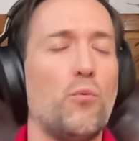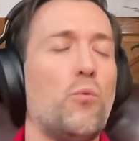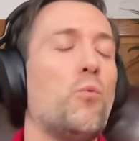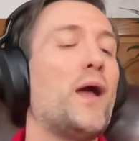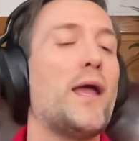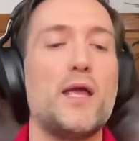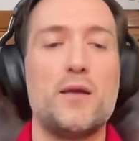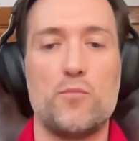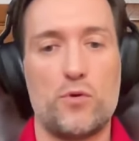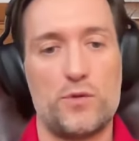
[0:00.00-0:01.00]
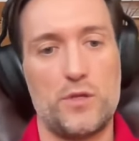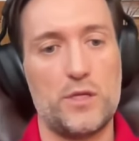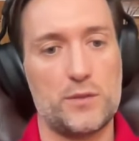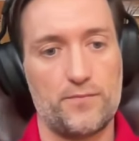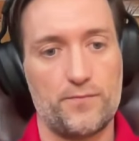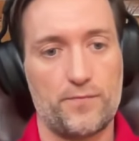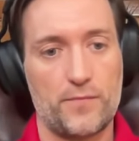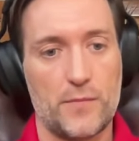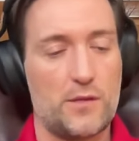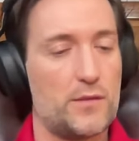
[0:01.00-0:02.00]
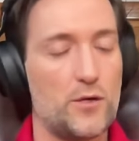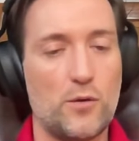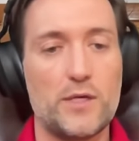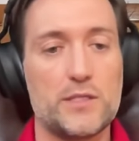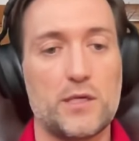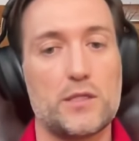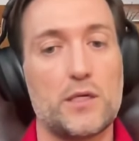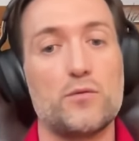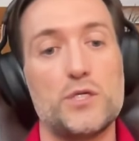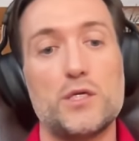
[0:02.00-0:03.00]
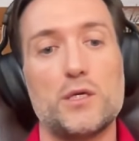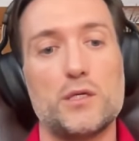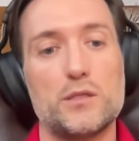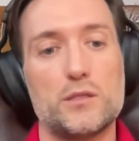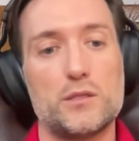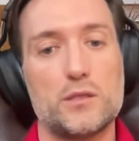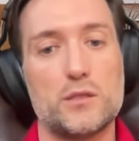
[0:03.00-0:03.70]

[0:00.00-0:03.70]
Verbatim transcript: way more than this that nobody's discussing, which is